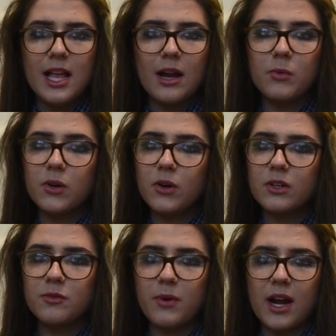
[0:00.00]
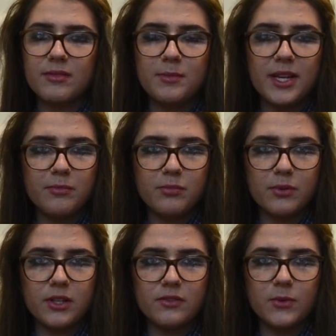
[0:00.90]
and what could have perhaps been
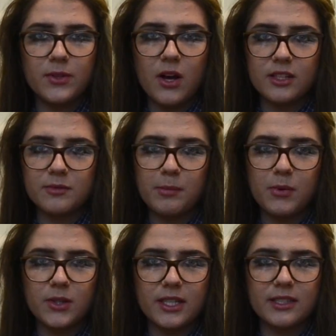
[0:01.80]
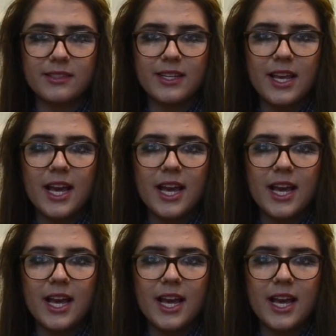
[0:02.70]
improved to enhance my products,